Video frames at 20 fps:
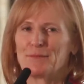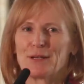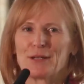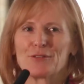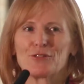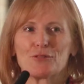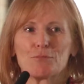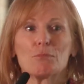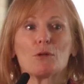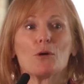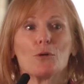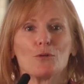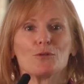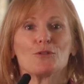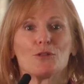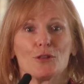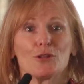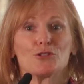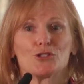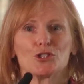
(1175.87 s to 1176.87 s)

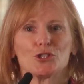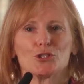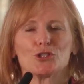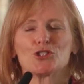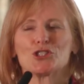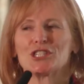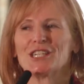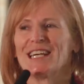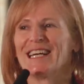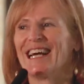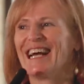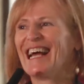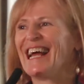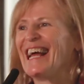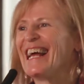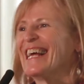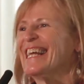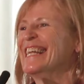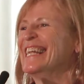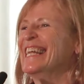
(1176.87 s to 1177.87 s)
explode the church.
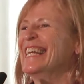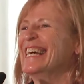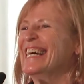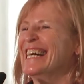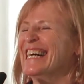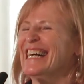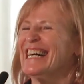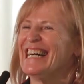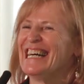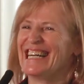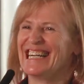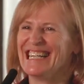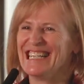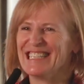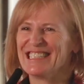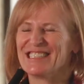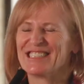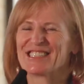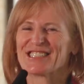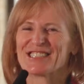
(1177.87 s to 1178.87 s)
And
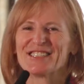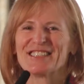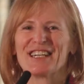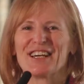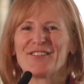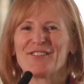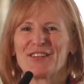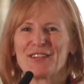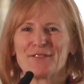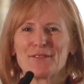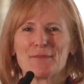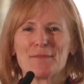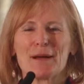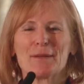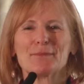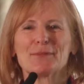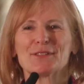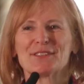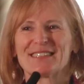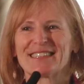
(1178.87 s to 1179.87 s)
sure enough, he
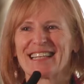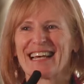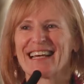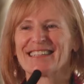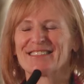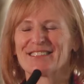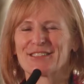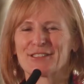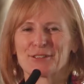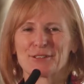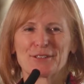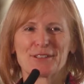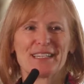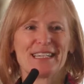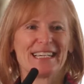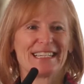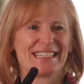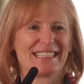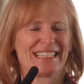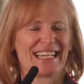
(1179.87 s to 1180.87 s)
remembers that
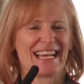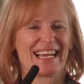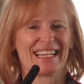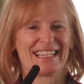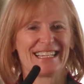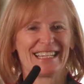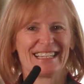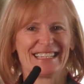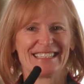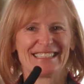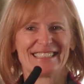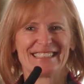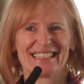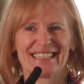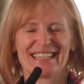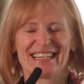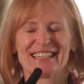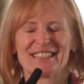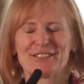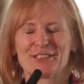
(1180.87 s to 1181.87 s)
story and
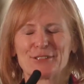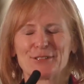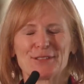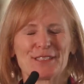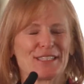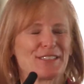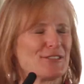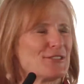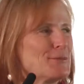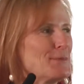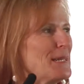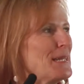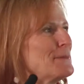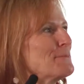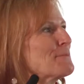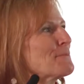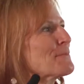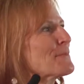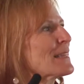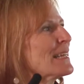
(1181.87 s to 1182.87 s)
told it to me.
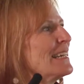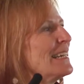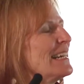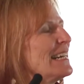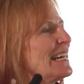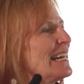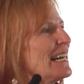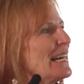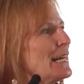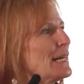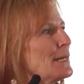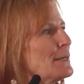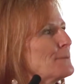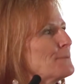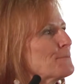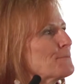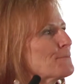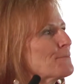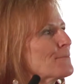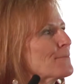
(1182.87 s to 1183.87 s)

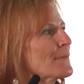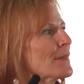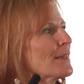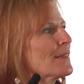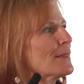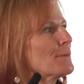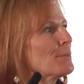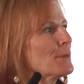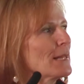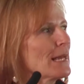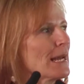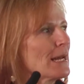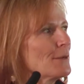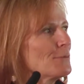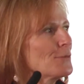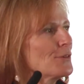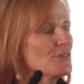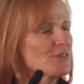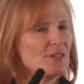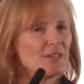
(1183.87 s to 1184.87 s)
The
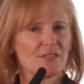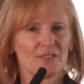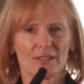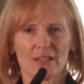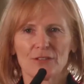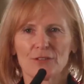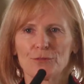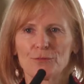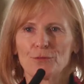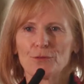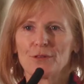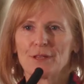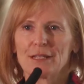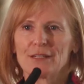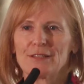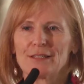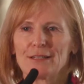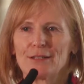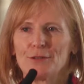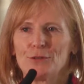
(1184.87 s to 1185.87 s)
plan was successful. They
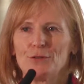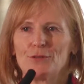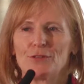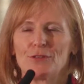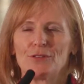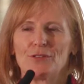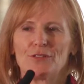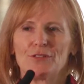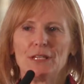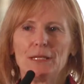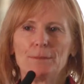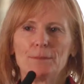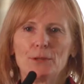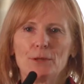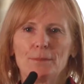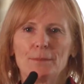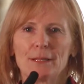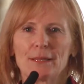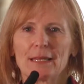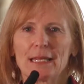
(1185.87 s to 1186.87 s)
did lose the
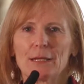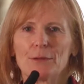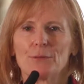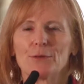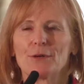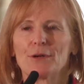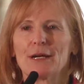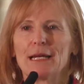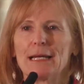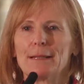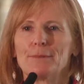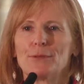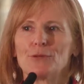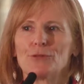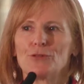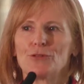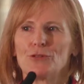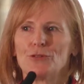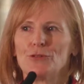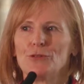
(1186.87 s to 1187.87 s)
steeple, but they were able
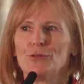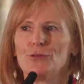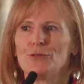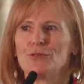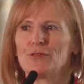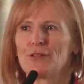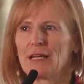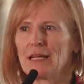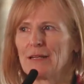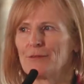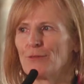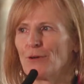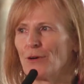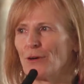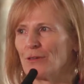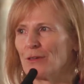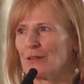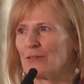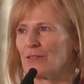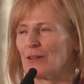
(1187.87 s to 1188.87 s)
to save
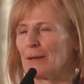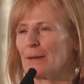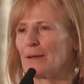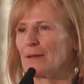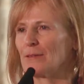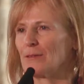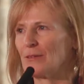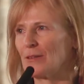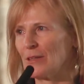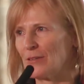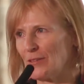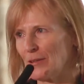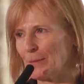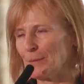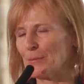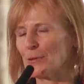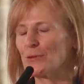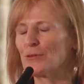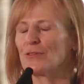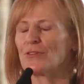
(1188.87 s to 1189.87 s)
all the
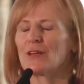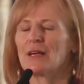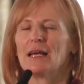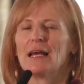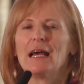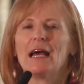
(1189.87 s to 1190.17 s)
timbers